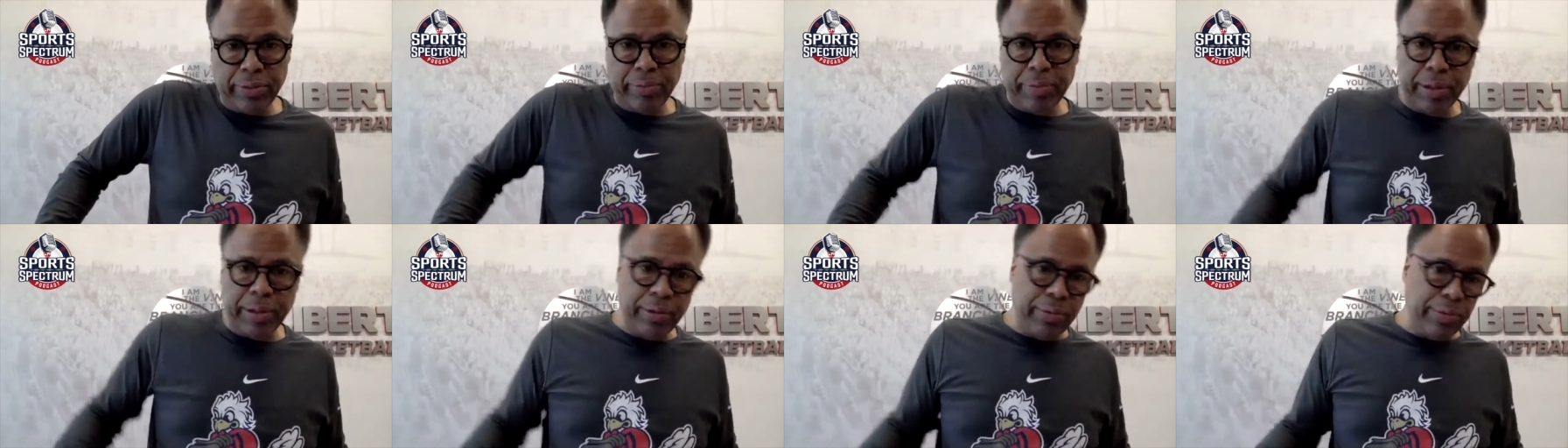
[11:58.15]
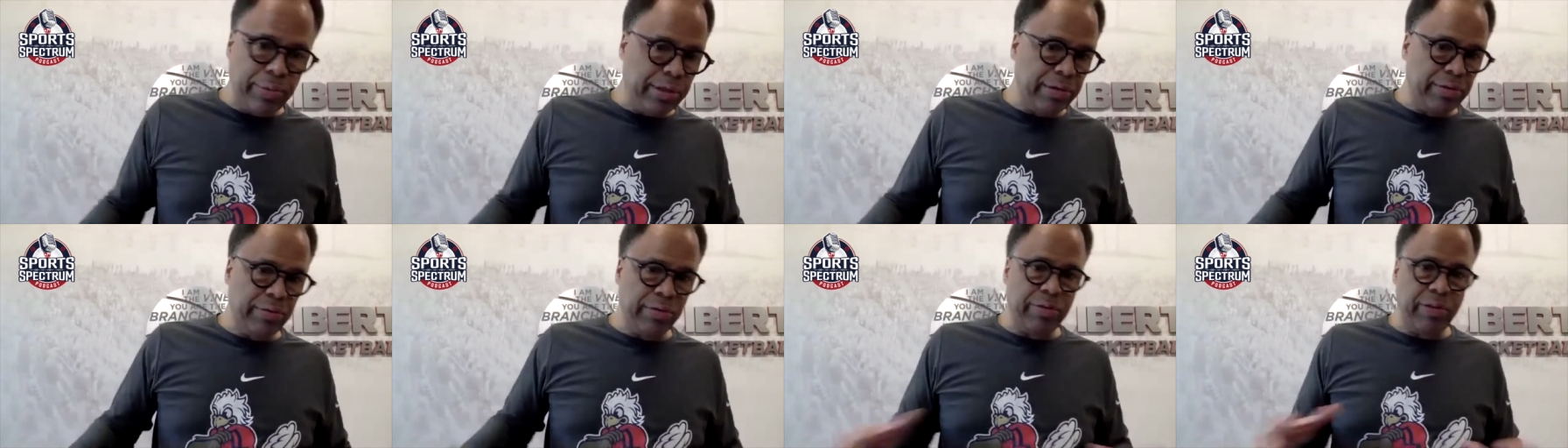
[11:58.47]
but
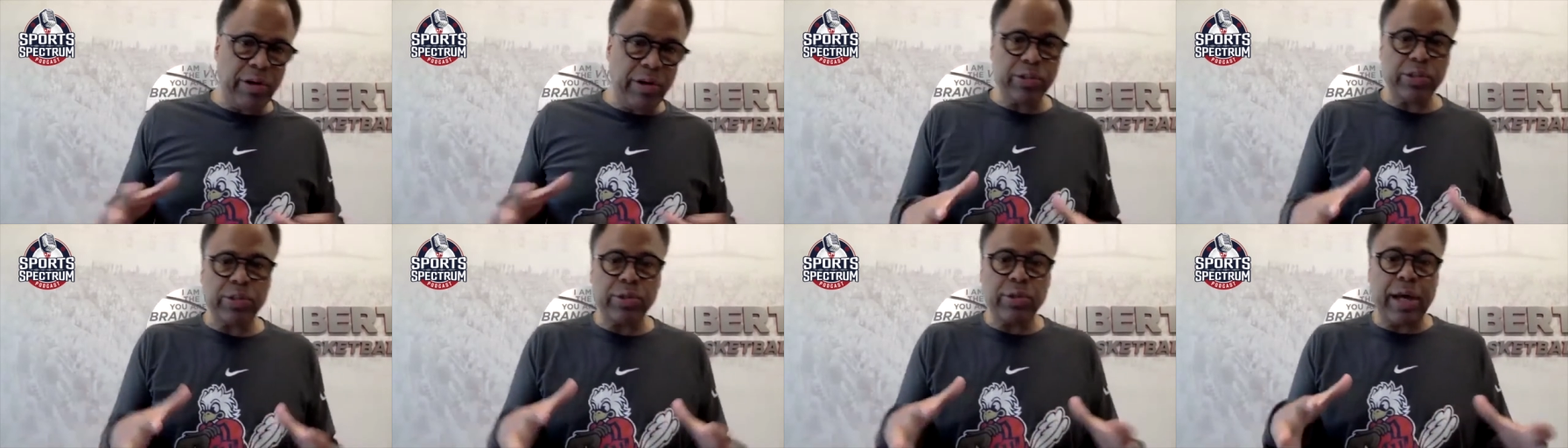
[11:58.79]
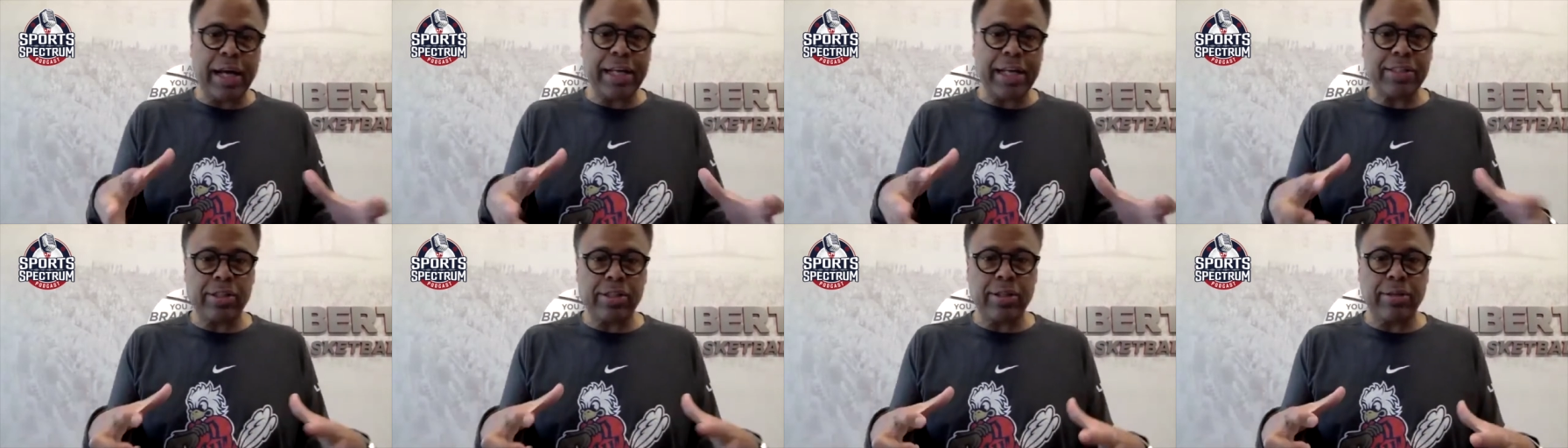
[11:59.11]
we've also
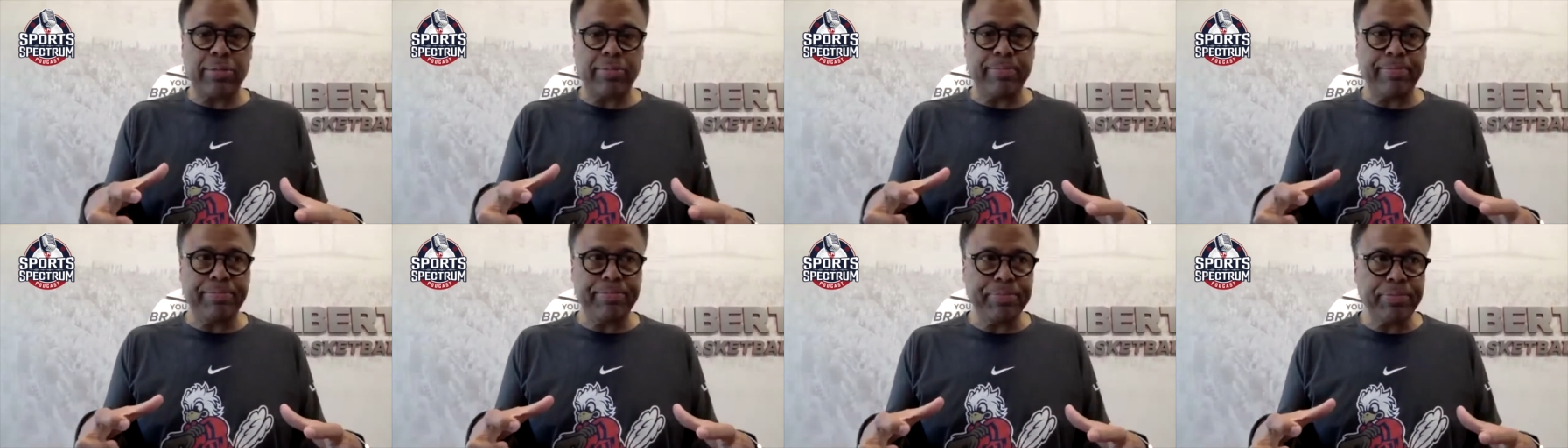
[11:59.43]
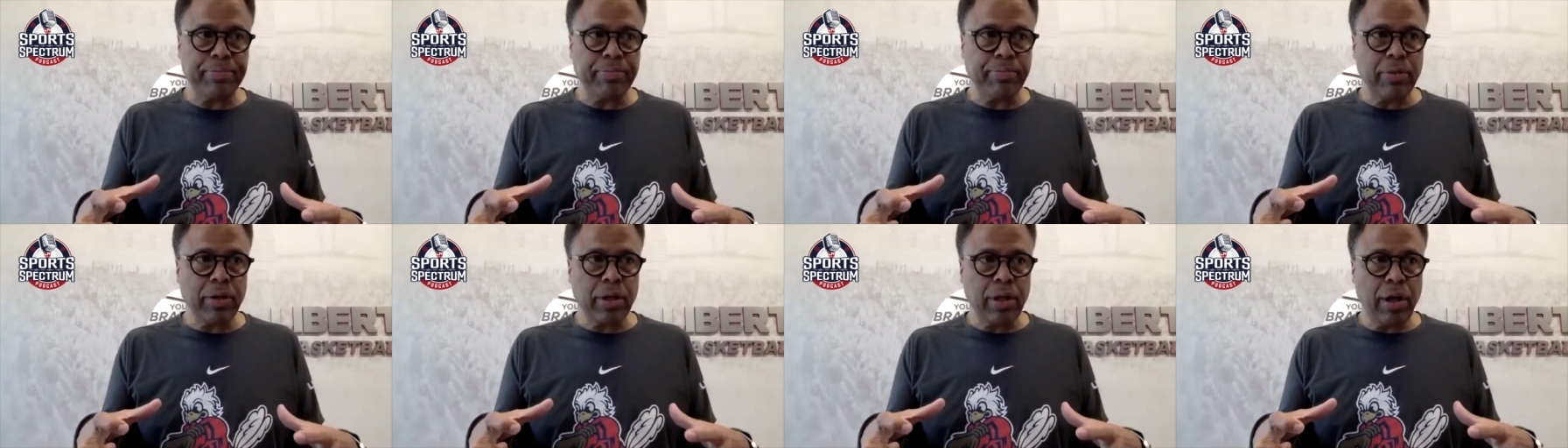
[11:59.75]
had some,
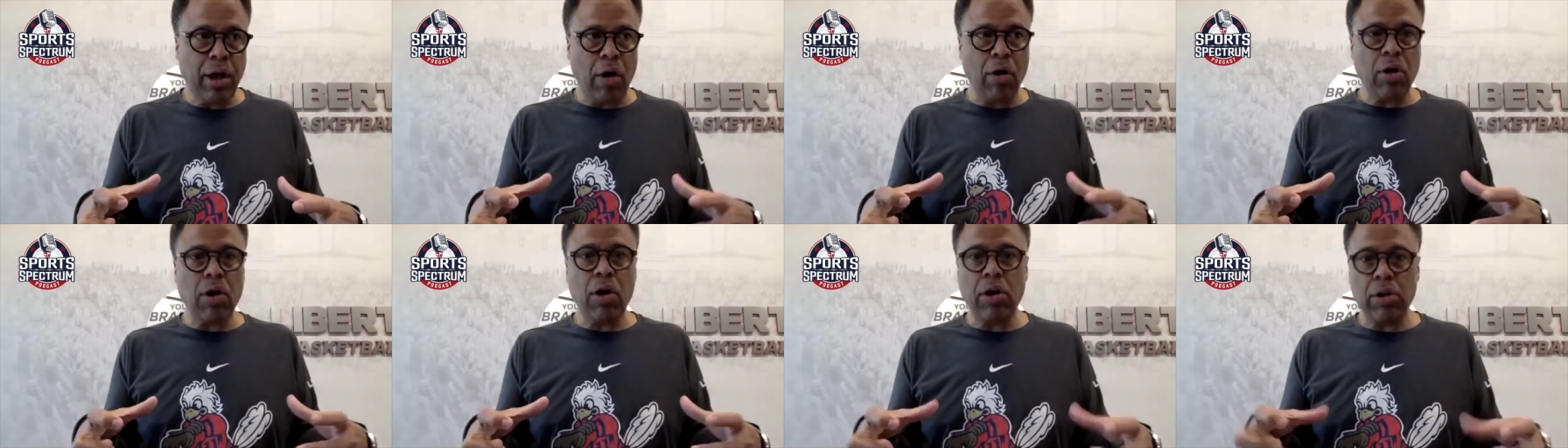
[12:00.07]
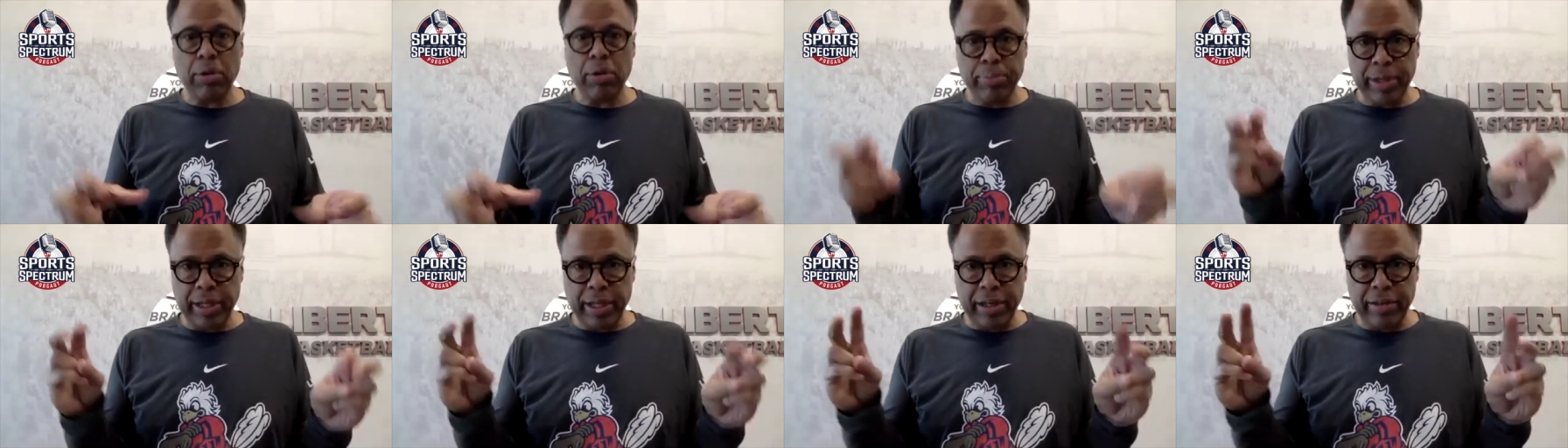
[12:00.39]
I'll call
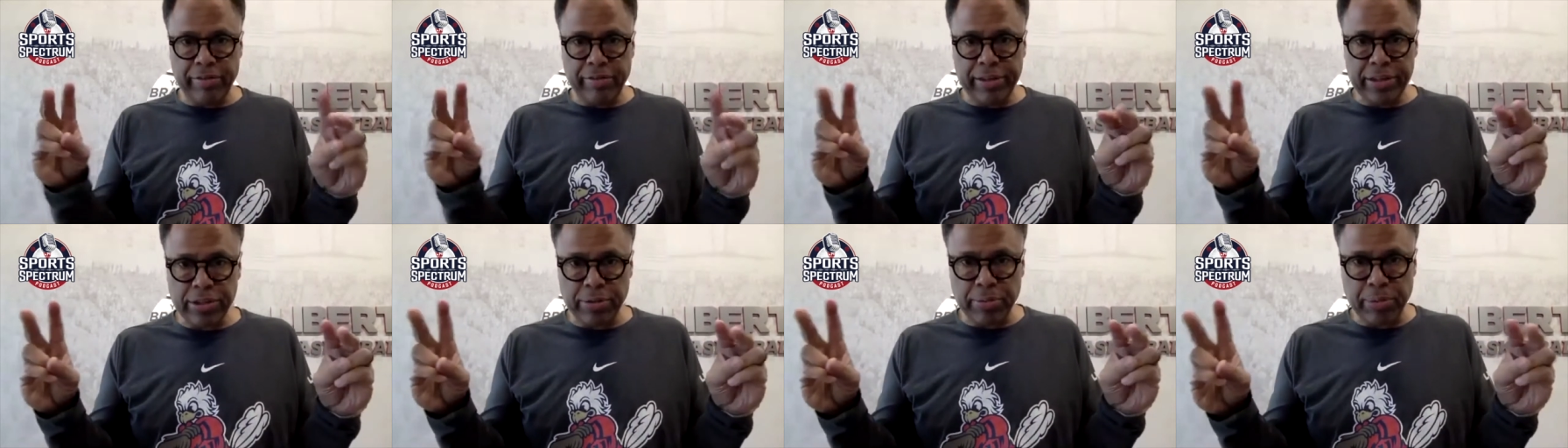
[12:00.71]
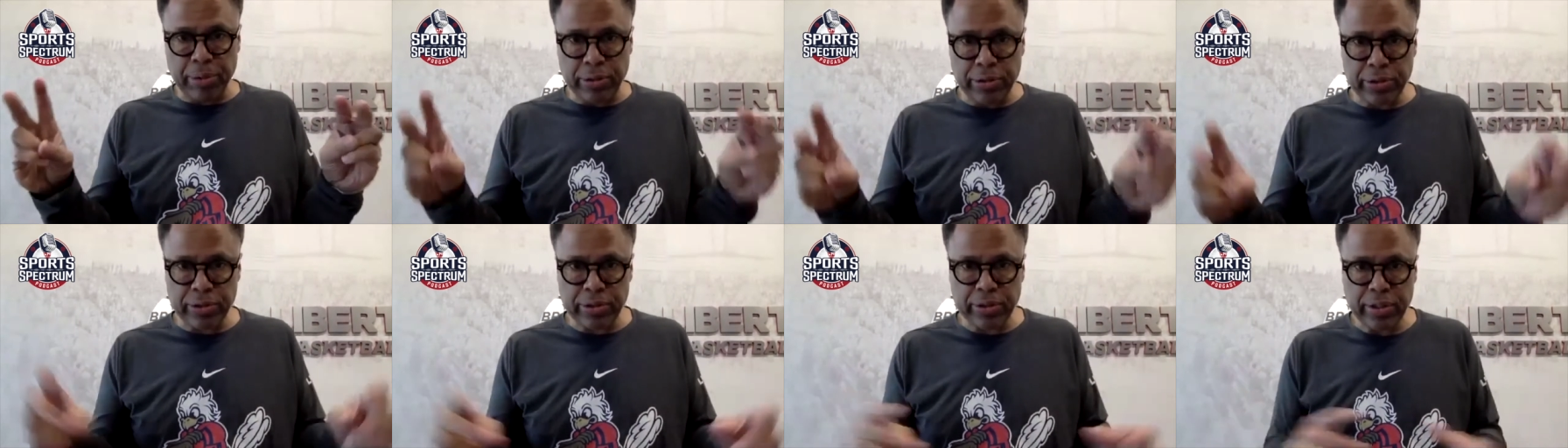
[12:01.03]
them the
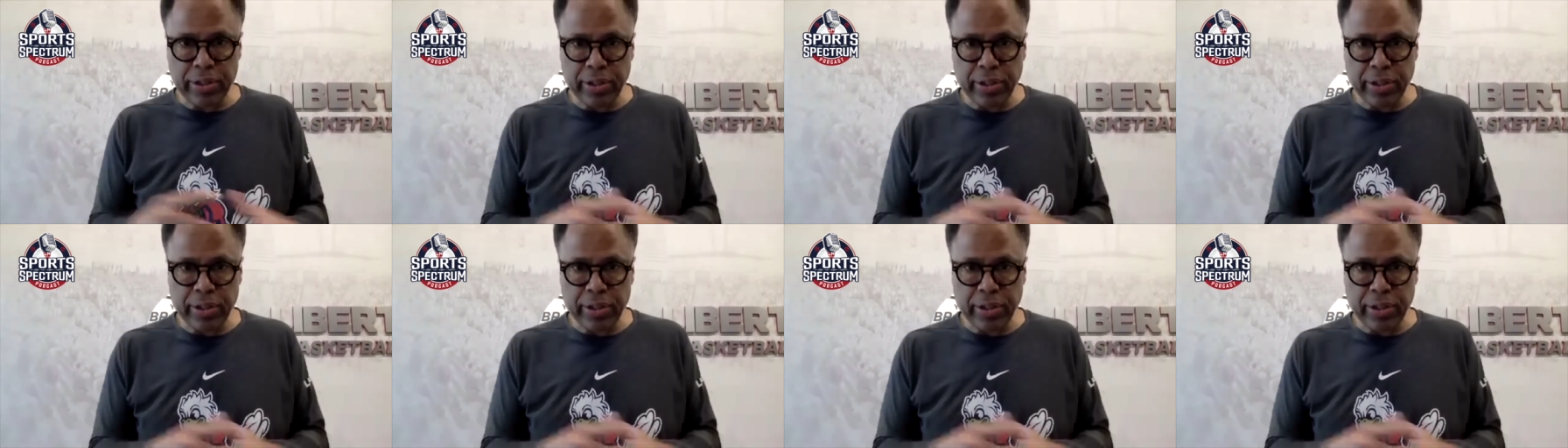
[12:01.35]
invisibles.